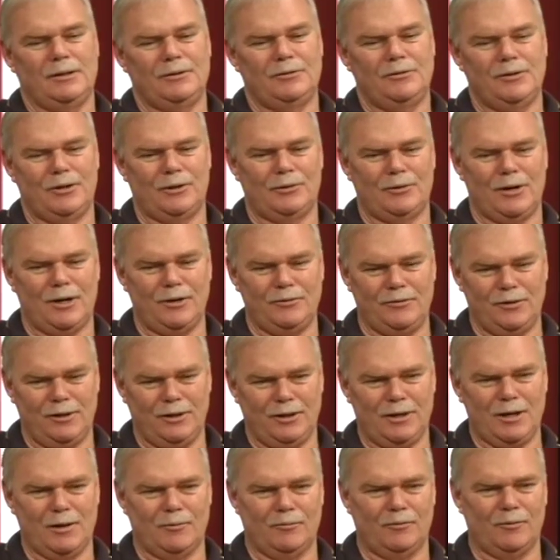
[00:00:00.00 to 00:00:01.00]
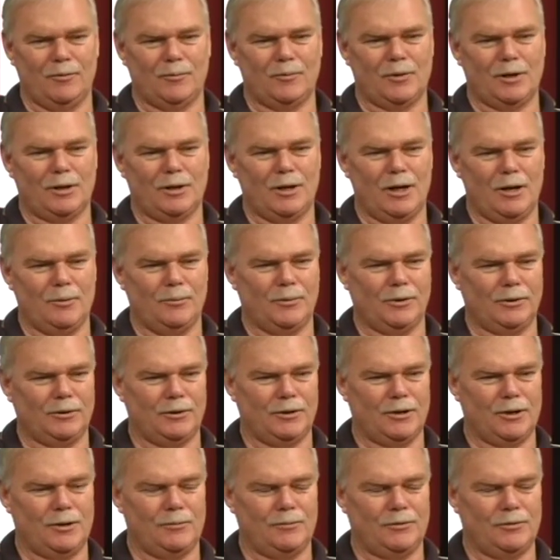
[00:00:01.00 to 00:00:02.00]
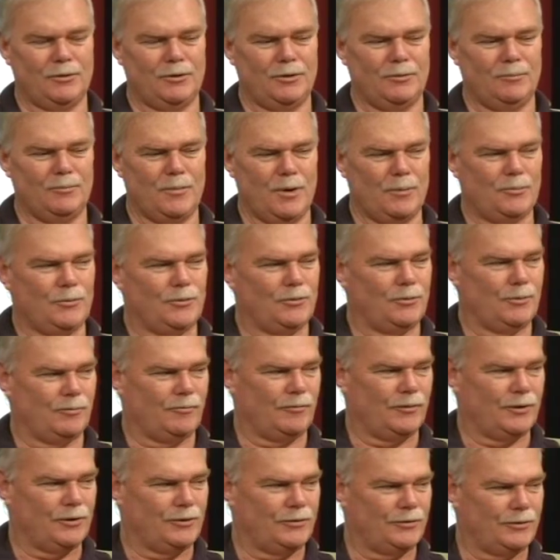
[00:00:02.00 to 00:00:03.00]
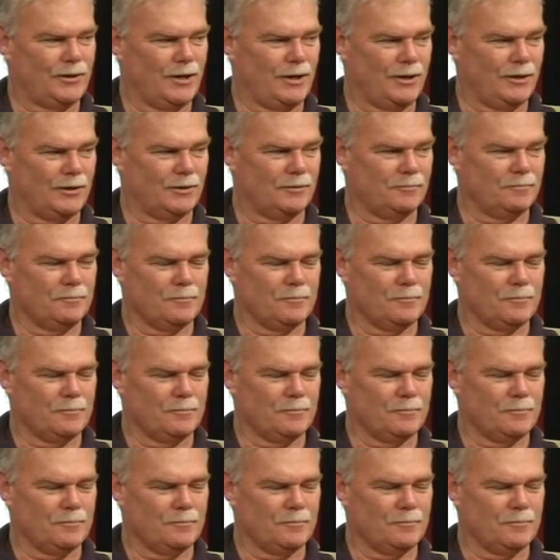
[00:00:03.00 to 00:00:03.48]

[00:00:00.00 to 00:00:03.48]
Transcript: generates income from the club and keeps the membership fees down.